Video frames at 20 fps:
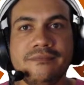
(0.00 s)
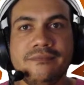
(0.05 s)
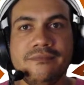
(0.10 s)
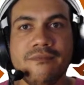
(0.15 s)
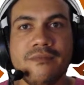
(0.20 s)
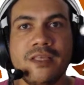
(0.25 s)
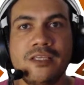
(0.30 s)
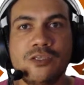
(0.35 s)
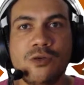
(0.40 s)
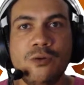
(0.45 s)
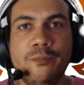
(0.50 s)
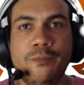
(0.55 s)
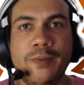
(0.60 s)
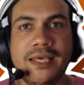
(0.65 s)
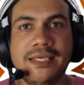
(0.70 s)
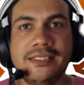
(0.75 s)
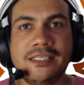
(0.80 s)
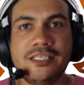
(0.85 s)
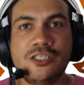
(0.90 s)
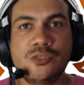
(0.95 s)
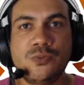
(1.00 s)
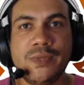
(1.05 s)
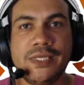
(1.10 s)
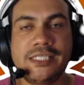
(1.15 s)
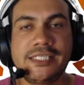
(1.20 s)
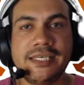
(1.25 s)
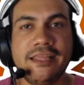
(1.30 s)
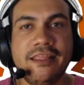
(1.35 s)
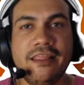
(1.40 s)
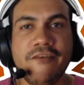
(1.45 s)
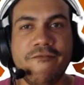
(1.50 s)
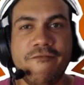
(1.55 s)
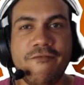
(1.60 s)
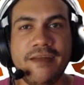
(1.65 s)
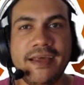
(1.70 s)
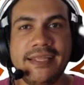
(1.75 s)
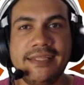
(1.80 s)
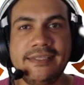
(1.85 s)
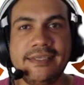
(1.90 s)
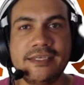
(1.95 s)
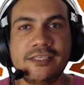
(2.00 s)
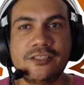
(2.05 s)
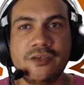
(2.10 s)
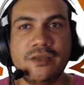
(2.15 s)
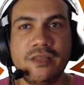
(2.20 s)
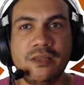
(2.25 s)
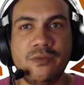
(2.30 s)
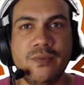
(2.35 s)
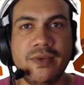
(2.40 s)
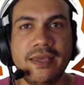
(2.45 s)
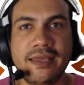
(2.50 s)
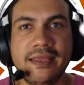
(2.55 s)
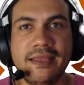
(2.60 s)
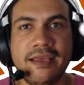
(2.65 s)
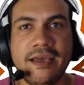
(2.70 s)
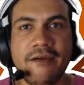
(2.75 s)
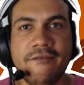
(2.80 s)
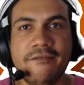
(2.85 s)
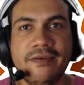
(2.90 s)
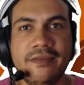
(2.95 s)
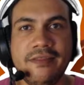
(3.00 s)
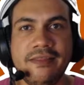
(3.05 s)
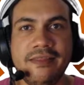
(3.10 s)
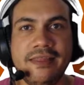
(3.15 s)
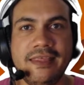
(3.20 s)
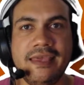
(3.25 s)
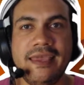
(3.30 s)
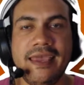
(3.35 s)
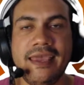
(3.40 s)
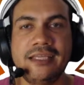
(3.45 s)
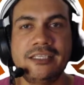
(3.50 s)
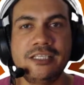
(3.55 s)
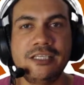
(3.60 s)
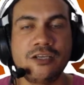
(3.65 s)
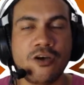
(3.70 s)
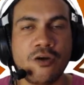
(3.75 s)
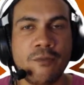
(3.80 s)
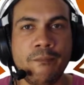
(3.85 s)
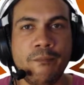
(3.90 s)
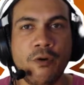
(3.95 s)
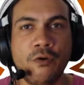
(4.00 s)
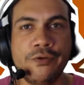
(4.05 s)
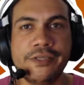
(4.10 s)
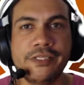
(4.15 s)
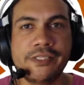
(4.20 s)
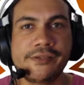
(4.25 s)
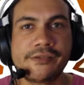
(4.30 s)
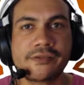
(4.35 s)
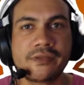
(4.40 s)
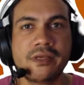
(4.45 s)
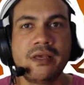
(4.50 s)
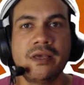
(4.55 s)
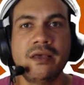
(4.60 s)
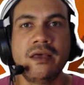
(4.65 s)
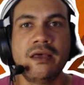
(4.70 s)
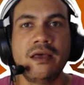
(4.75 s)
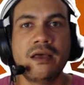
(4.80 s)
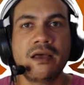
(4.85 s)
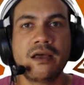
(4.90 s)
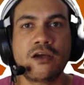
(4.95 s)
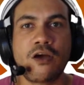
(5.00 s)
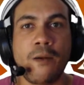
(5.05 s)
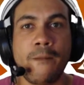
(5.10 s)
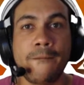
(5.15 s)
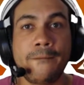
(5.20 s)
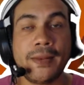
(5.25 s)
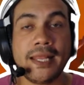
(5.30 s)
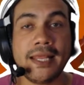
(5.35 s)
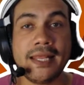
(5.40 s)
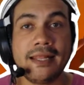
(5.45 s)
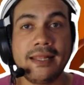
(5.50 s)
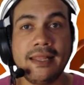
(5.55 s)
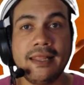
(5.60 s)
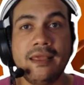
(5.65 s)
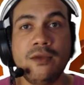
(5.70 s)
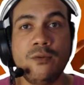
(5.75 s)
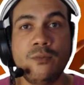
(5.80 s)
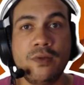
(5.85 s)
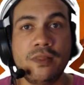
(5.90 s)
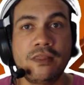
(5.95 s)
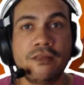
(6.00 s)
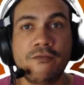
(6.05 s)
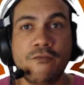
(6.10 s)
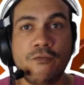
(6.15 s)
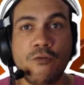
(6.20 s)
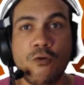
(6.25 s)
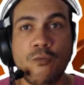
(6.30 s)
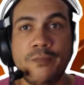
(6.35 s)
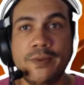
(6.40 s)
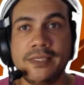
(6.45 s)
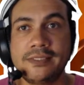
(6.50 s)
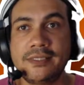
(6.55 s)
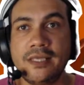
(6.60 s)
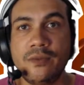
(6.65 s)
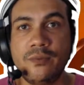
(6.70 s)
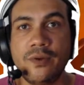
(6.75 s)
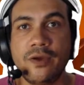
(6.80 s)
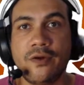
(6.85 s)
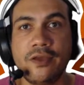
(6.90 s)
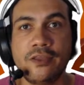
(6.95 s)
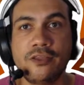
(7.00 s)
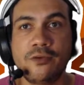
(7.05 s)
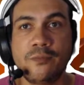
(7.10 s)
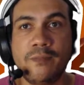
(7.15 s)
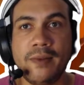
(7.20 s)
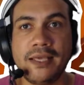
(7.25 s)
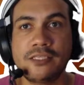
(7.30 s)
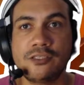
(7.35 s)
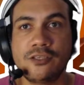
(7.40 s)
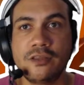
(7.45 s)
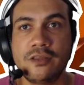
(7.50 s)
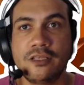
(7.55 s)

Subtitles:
So we'll place a switch in the front here so that we can cover the engine components completely with the floor piece that we're going to place on the